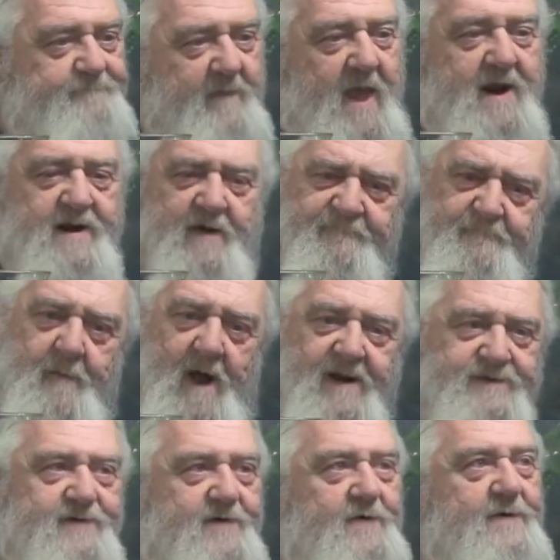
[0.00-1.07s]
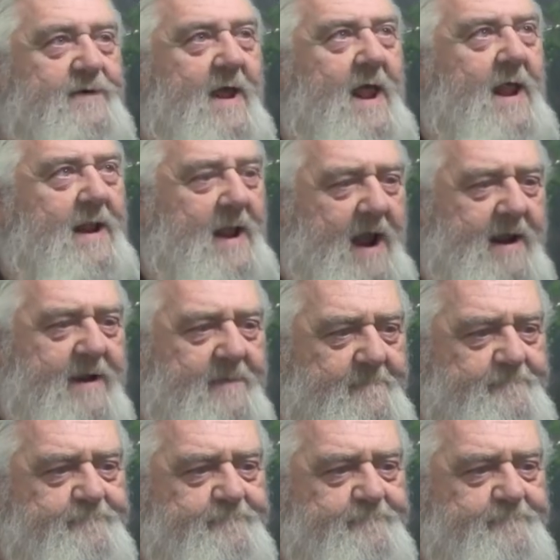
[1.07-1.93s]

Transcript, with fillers: Got enough bite to it that I like it.